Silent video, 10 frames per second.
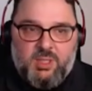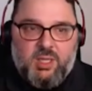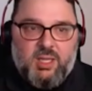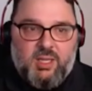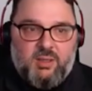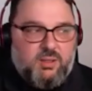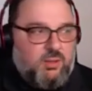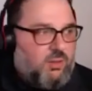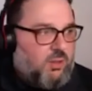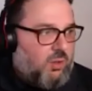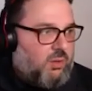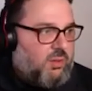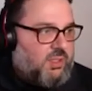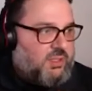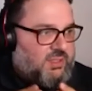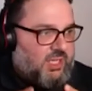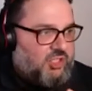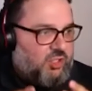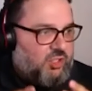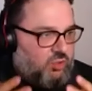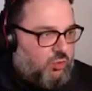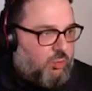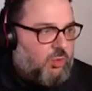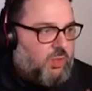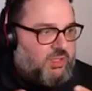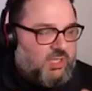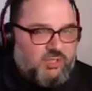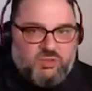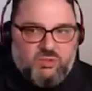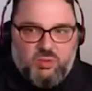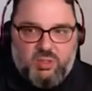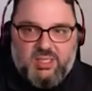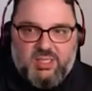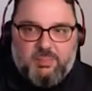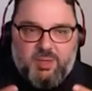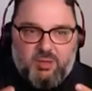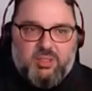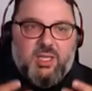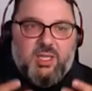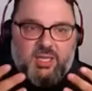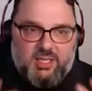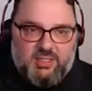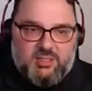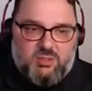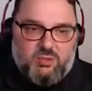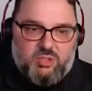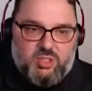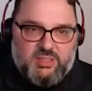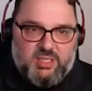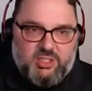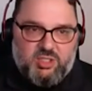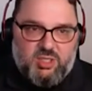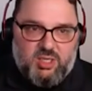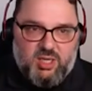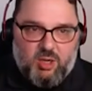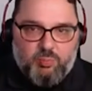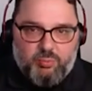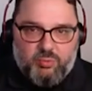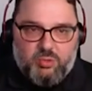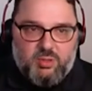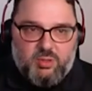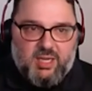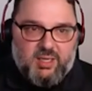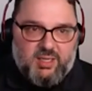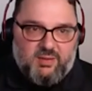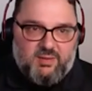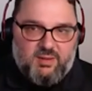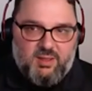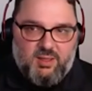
And the section 2 about residential schooling is about institutionalization and how brutal that is.